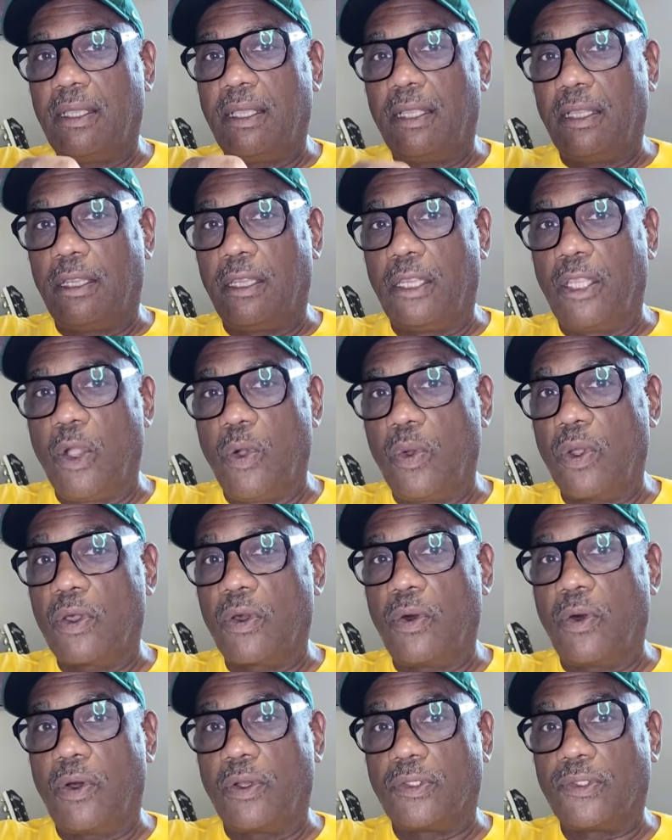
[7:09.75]
lower
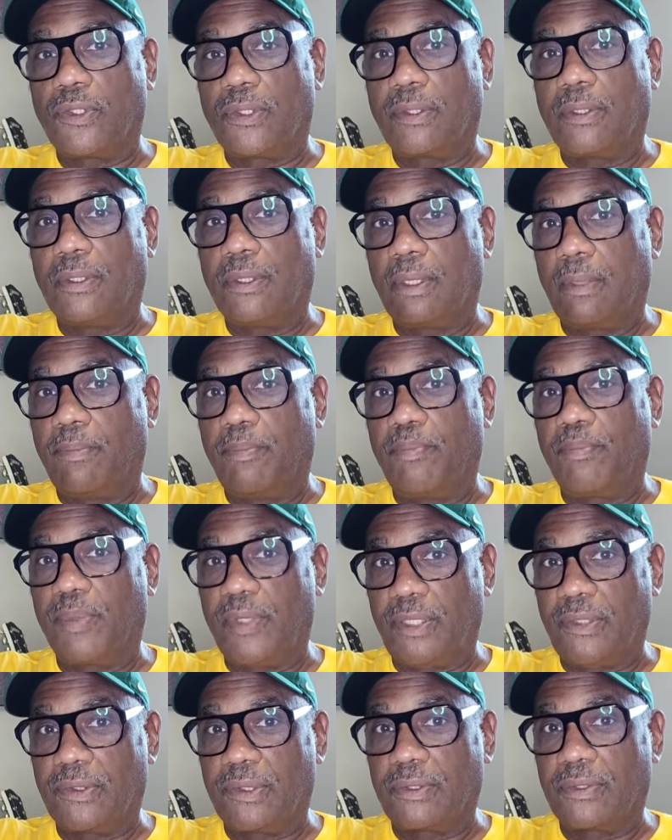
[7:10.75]
cost
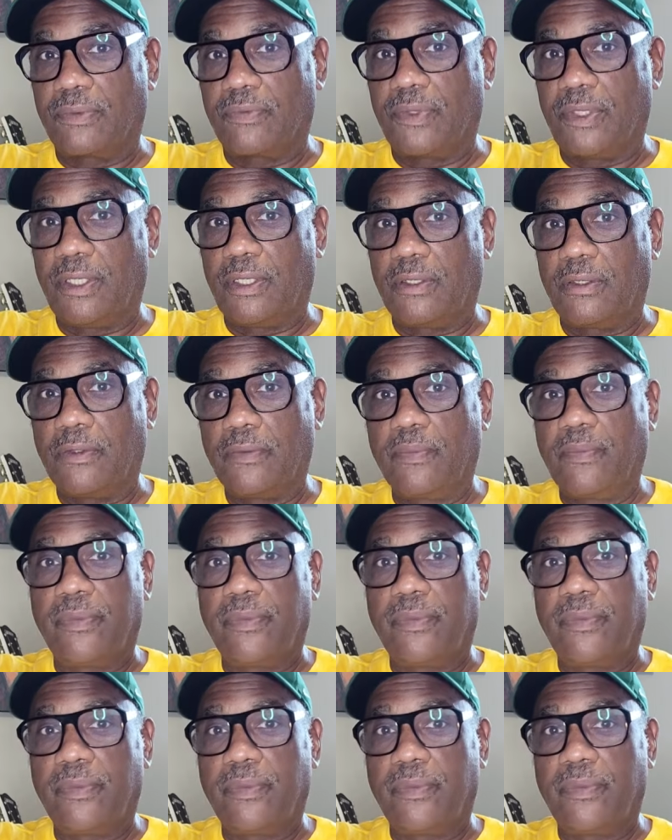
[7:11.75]
pieces of gear,